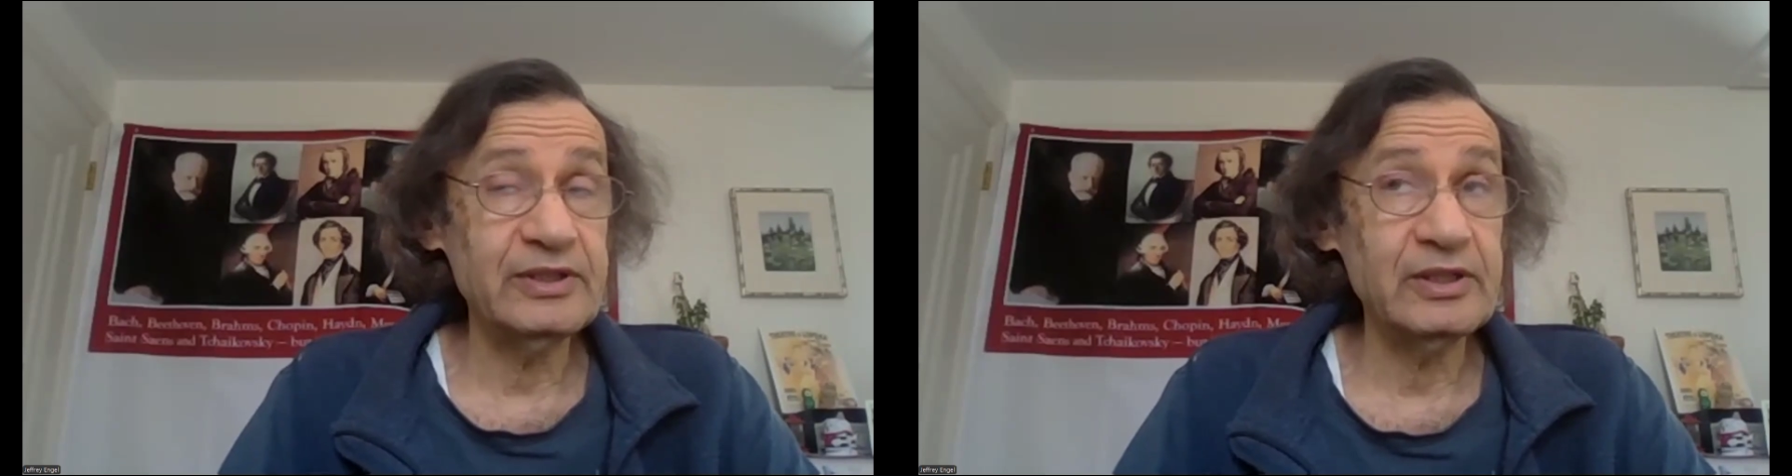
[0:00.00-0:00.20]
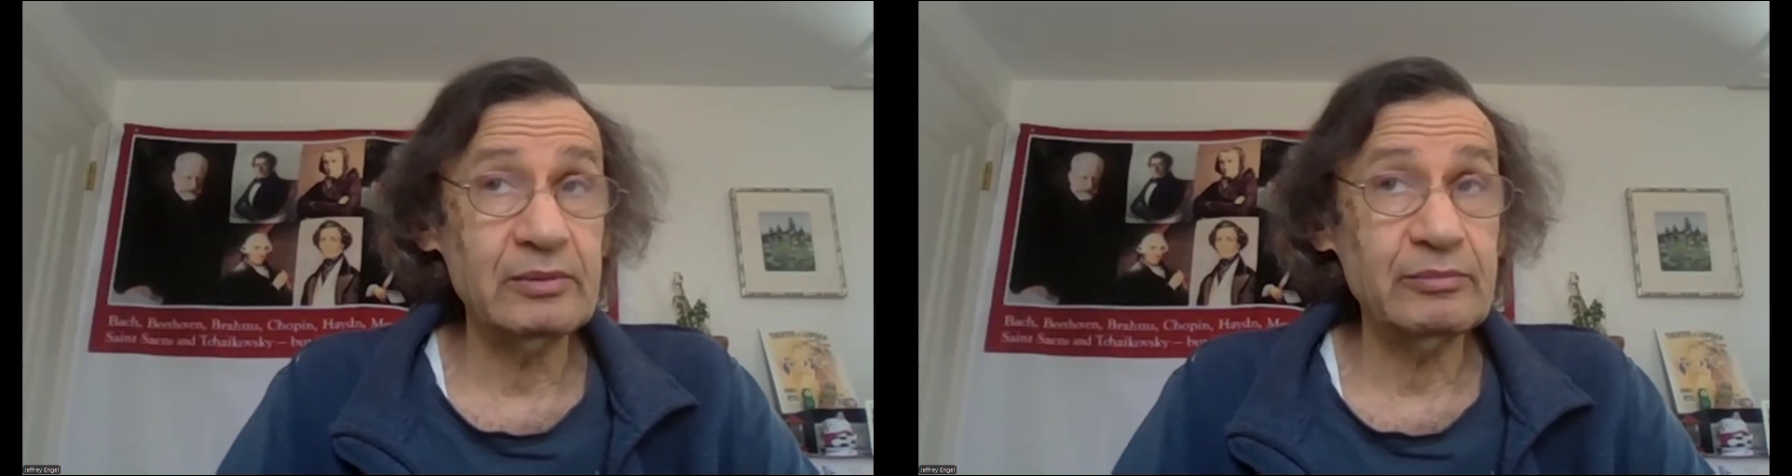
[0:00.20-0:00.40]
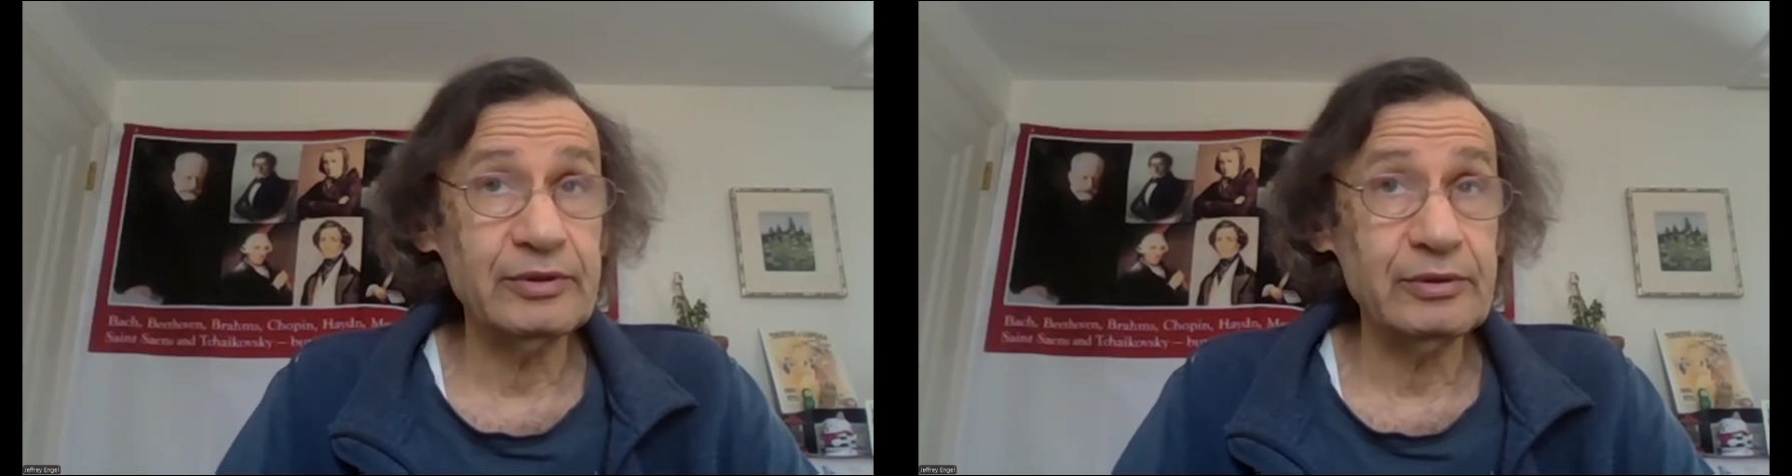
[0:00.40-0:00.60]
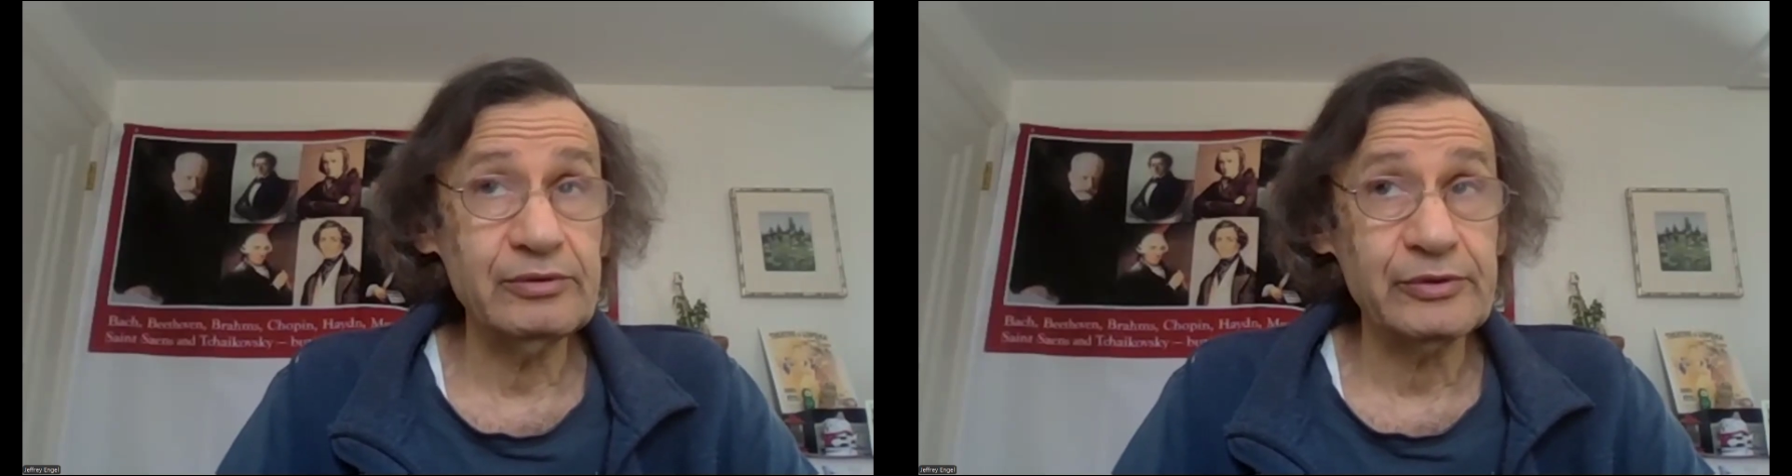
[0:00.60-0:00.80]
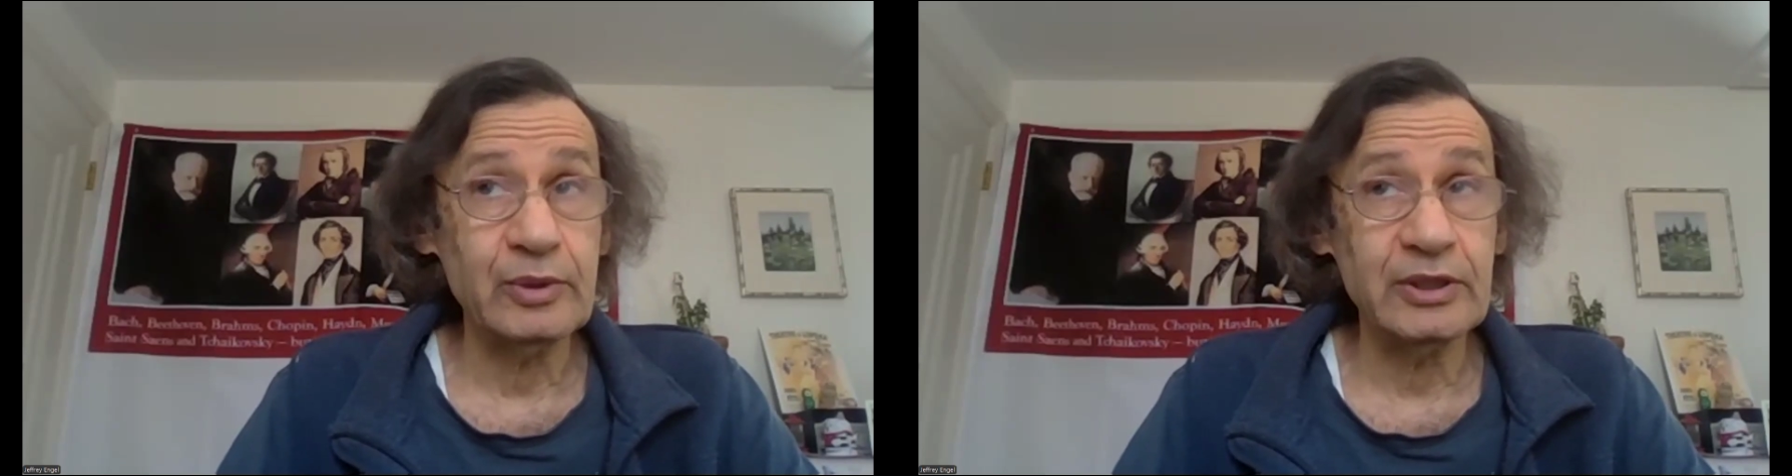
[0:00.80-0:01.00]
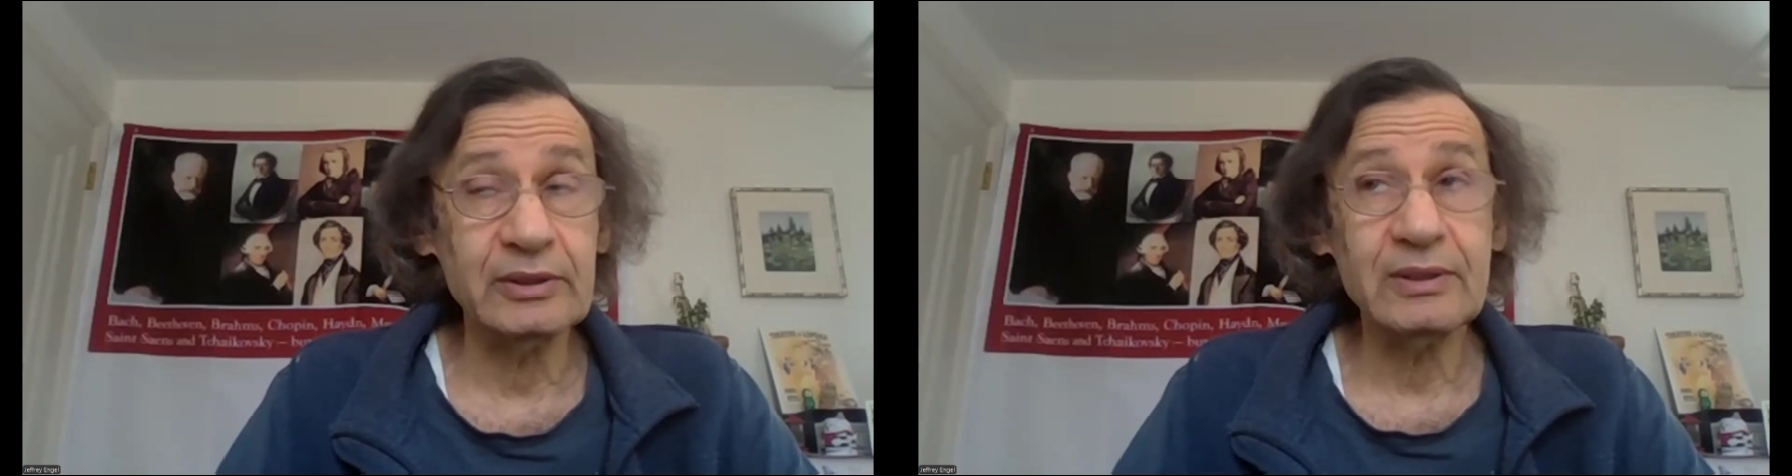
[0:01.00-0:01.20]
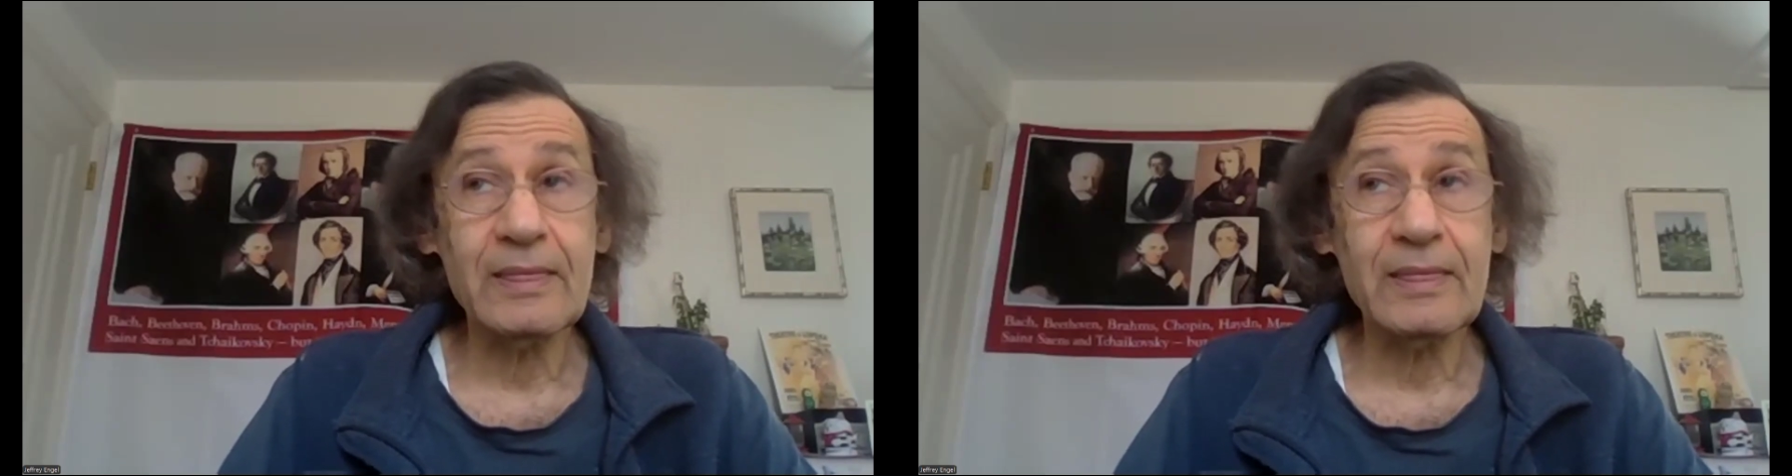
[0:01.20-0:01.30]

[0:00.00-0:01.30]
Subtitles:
didn't produce one.